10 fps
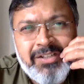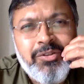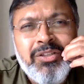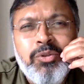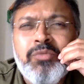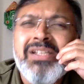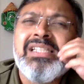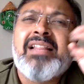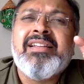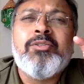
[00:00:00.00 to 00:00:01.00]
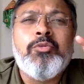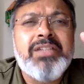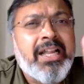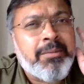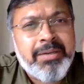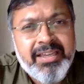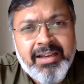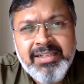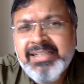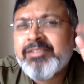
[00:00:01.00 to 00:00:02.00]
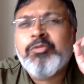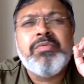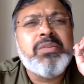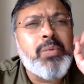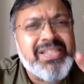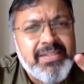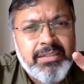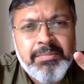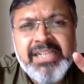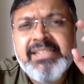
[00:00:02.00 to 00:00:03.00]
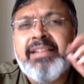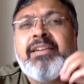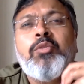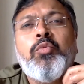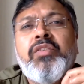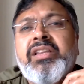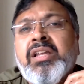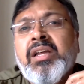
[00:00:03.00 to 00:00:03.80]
So Hindutva is nothing to do with Atmagyan, it's nothing to do with wisdom, it has nothing to do with